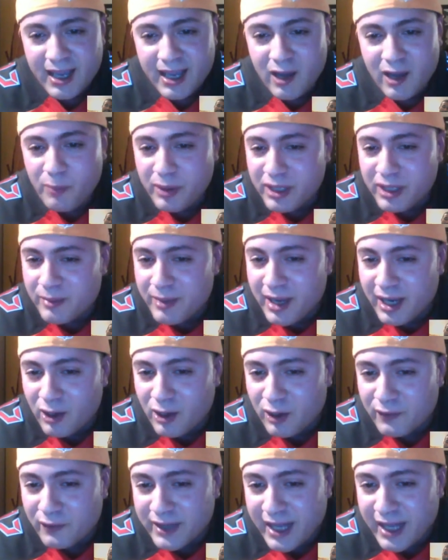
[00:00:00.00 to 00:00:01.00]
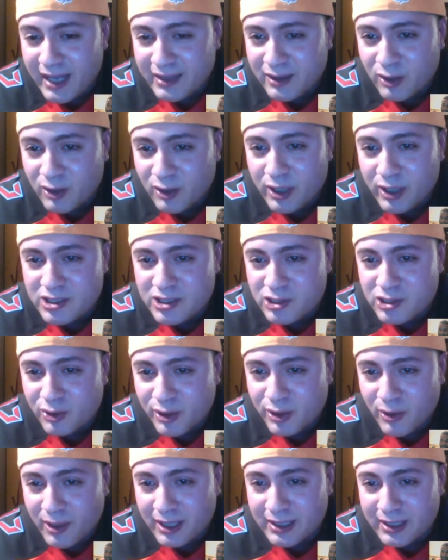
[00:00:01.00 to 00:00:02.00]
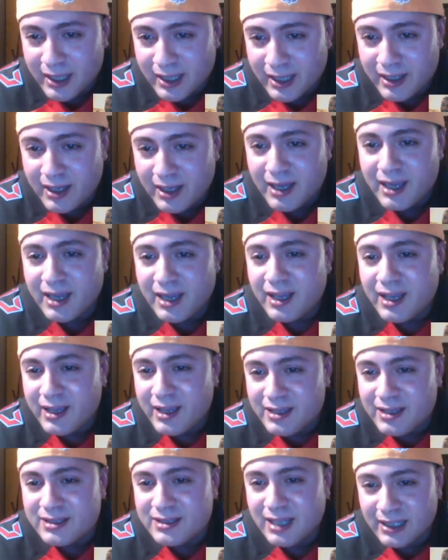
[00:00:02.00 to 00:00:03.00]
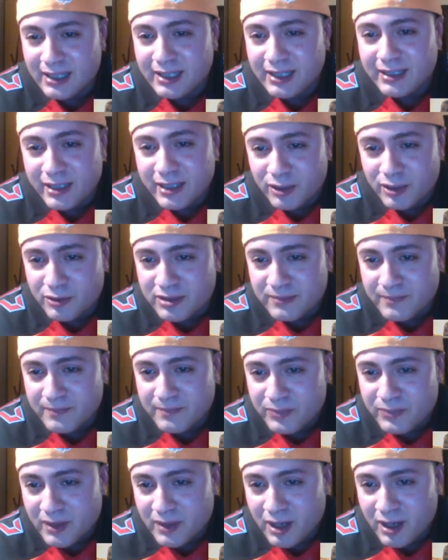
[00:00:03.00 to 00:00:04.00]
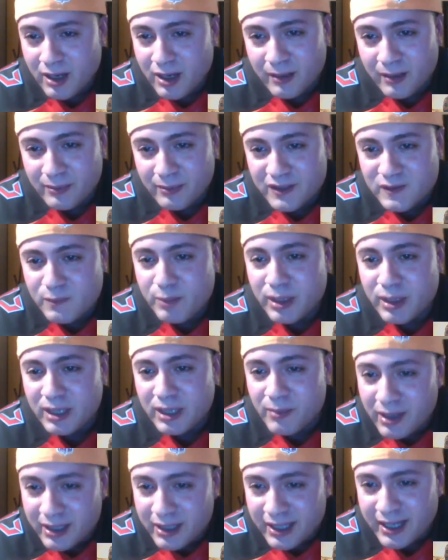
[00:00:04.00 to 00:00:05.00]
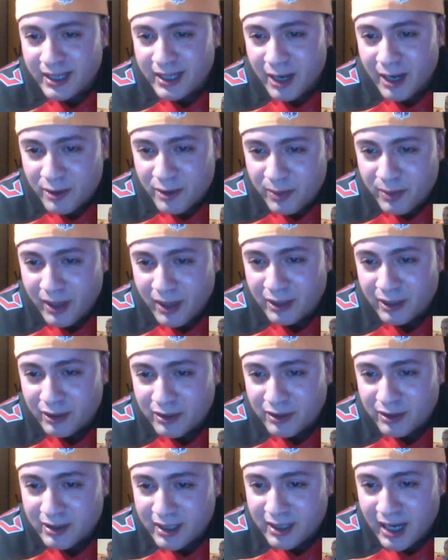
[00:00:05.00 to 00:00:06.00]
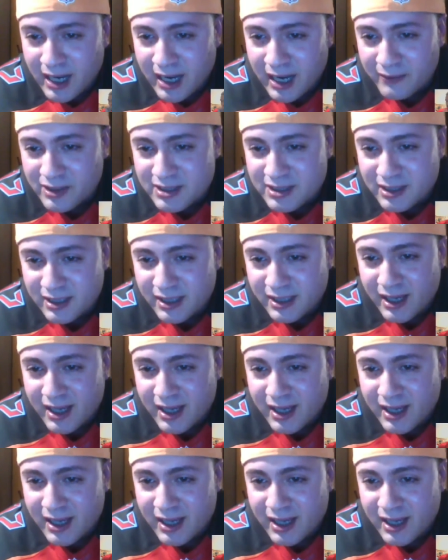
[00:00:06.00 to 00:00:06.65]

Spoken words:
I'll piggyback off that. The greatest trio I like Neo's. There's Big Money and Harry Potter, obviously.